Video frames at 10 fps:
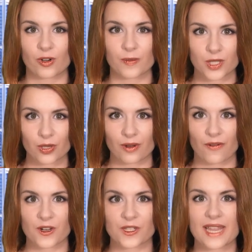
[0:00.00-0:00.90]

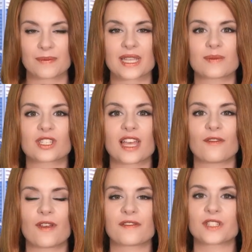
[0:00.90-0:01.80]
Cryptographer names
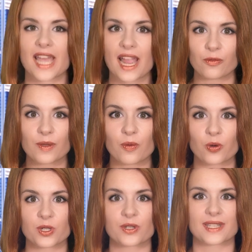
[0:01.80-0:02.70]
himself after Harry
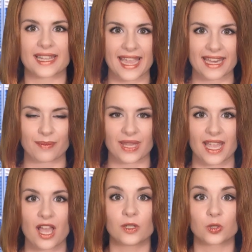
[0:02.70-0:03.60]
Potter's Academy,
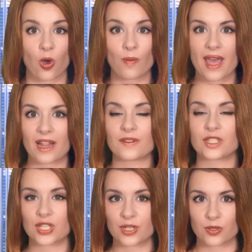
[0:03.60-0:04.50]
Tom
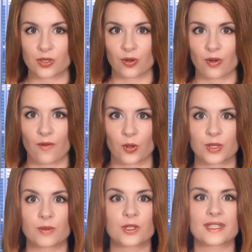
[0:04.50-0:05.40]
Elvis Jedusor,
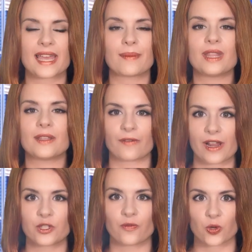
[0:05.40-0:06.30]
Voldemort's name in the
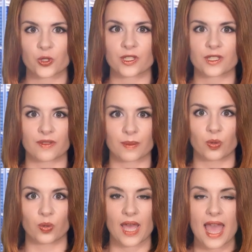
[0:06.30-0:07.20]
French versions of the
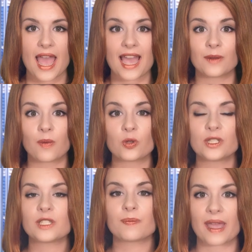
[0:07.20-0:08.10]
book, and
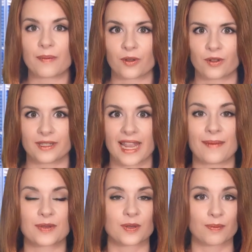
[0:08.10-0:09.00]
posted paper
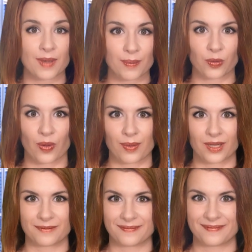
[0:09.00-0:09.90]
named Mibblewibble.